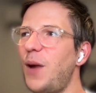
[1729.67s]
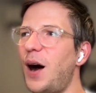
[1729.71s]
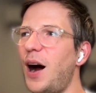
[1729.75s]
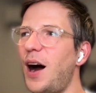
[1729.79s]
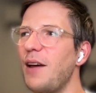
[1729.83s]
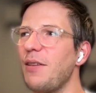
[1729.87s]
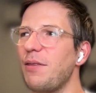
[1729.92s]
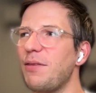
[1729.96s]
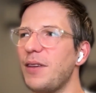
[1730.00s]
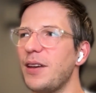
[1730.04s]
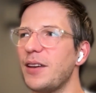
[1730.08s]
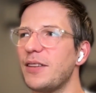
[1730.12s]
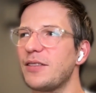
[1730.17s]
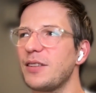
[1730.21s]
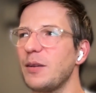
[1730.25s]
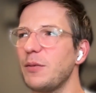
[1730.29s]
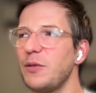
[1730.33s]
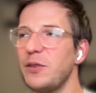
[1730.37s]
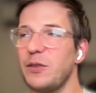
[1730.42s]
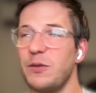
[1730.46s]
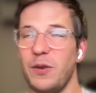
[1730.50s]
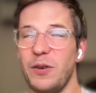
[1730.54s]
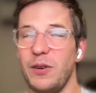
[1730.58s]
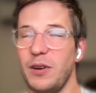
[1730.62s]
I think some of
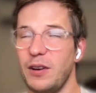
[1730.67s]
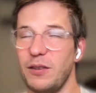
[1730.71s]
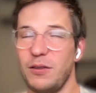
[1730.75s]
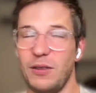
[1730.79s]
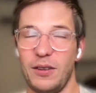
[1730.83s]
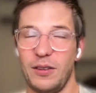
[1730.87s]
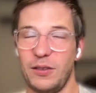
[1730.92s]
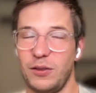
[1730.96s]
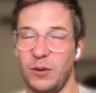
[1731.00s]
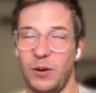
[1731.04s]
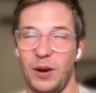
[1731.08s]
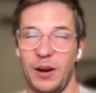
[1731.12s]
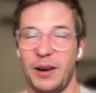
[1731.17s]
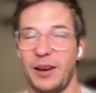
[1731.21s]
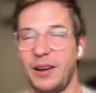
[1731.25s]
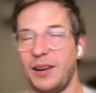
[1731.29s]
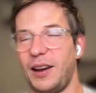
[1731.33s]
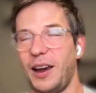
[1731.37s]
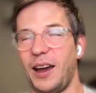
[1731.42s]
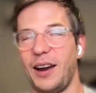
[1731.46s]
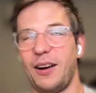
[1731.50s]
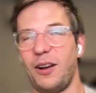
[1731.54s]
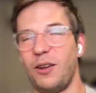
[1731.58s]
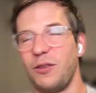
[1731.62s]
it's very so
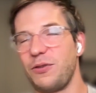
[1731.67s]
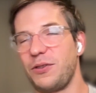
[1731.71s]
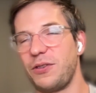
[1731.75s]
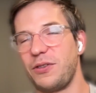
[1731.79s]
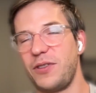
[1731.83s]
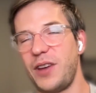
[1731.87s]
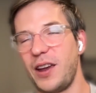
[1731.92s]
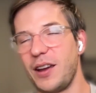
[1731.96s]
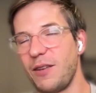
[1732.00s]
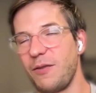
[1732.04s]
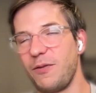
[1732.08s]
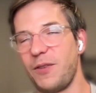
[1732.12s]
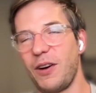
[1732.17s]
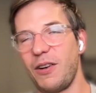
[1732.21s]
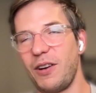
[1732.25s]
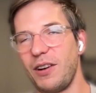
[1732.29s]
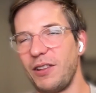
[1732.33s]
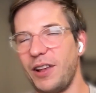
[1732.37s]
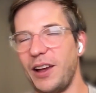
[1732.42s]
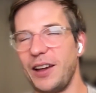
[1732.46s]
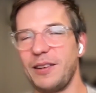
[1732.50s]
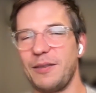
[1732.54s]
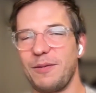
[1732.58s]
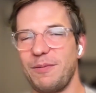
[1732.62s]
again, I'll take a very
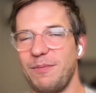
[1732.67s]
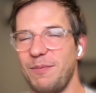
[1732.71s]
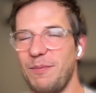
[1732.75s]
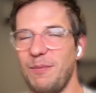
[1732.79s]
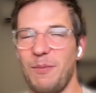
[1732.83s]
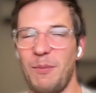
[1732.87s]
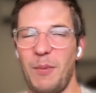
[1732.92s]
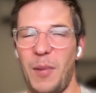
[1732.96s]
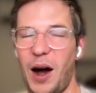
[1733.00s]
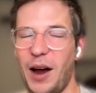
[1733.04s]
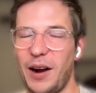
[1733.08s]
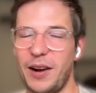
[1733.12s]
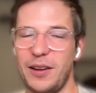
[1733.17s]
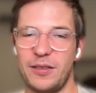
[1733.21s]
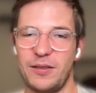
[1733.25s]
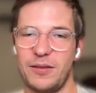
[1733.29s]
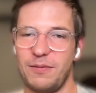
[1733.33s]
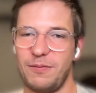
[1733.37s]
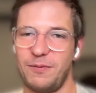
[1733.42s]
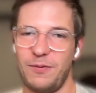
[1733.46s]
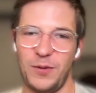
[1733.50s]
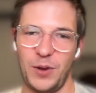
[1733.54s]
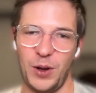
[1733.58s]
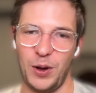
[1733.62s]
like modest
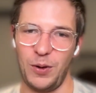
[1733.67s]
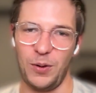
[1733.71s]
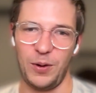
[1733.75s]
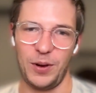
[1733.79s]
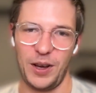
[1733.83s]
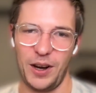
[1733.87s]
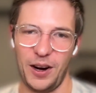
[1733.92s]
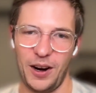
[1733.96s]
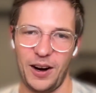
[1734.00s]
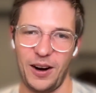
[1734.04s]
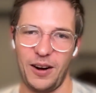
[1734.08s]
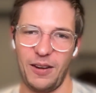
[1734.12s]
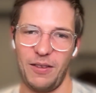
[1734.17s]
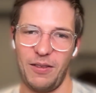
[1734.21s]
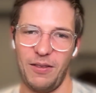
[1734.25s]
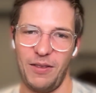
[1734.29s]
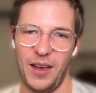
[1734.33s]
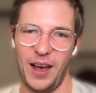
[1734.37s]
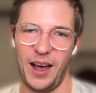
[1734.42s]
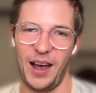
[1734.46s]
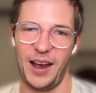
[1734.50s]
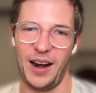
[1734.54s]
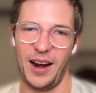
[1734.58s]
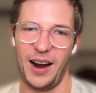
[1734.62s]
view here
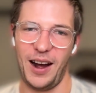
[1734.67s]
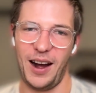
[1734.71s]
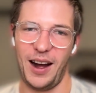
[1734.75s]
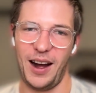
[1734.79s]
that